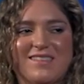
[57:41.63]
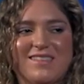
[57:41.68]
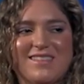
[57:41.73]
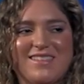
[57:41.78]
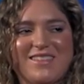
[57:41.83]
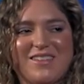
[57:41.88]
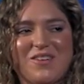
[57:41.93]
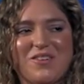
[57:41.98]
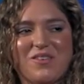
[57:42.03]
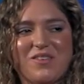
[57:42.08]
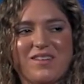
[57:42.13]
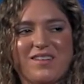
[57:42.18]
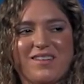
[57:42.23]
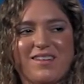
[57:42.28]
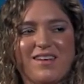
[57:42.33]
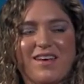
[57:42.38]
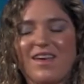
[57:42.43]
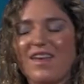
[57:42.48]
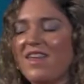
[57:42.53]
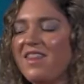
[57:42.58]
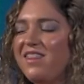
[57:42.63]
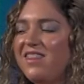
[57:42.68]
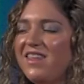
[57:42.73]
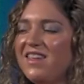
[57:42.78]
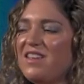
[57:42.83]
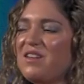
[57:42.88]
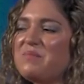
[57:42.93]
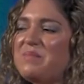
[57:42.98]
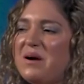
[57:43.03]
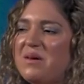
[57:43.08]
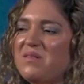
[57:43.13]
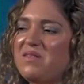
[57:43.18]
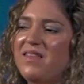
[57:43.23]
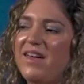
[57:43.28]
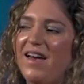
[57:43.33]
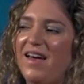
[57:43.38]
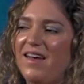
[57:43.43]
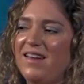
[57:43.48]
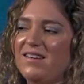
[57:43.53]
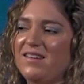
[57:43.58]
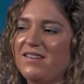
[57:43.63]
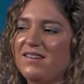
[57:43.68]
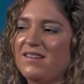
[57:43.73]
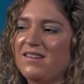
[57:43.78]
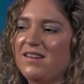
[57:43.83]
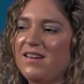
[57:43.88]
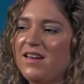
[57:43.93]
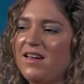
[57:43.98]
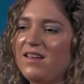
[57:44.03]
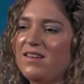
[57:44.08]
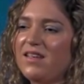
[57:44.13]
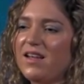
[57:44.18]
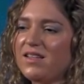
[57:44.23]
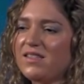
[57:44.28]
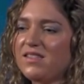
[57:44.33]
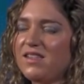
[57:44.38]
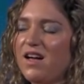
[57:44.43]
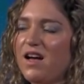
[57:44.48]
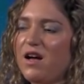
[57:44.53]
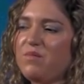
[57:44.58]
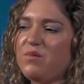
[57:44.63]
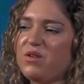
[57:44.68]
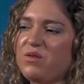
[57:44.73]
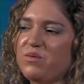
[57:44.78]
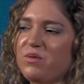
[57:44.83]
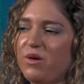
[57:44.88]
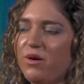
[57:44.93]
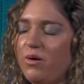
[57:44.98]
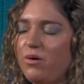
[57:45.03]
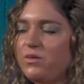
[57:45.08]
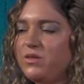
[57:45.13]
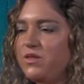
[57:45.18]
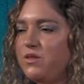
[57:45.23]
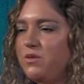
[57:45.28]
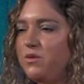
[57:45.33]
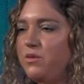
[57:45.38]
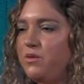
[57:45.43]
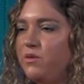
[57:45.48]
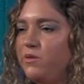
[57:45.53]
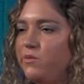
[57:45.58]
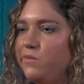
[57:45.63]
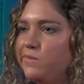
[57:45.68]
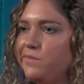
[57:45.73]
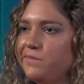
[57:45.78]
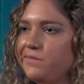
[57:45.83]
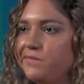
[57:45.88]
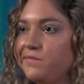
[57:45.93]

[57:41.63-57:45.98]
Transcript: So think about that next time you go to